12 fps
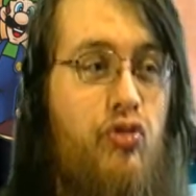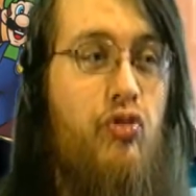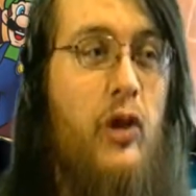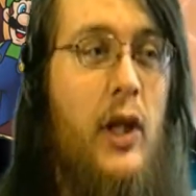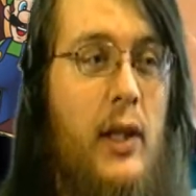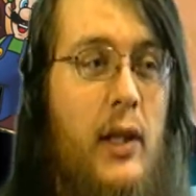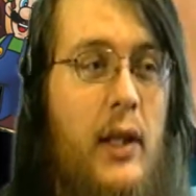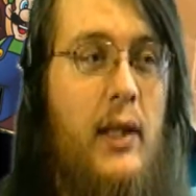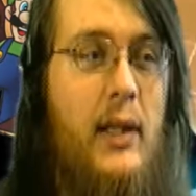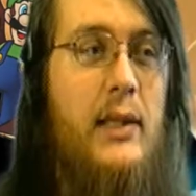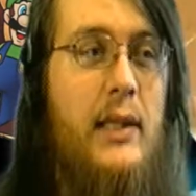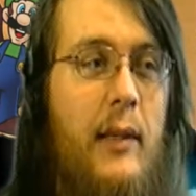I think
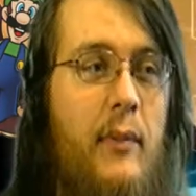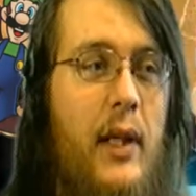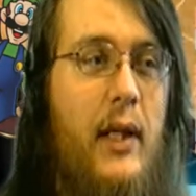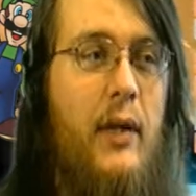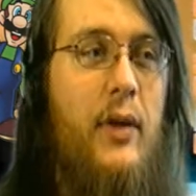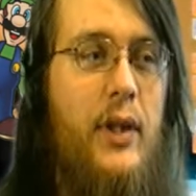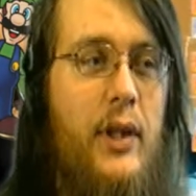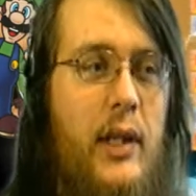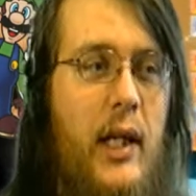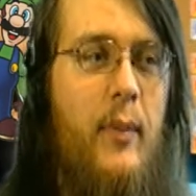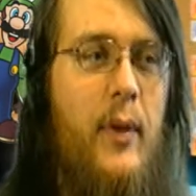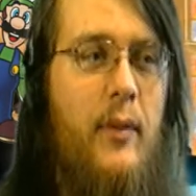this game like originally
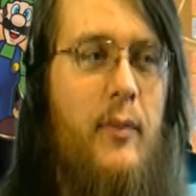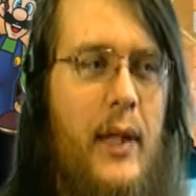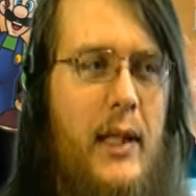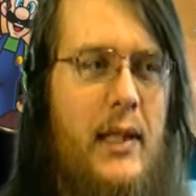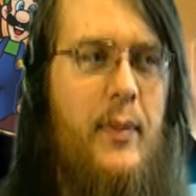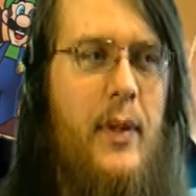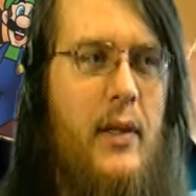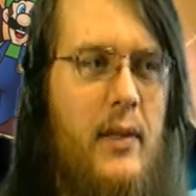came out on PSP or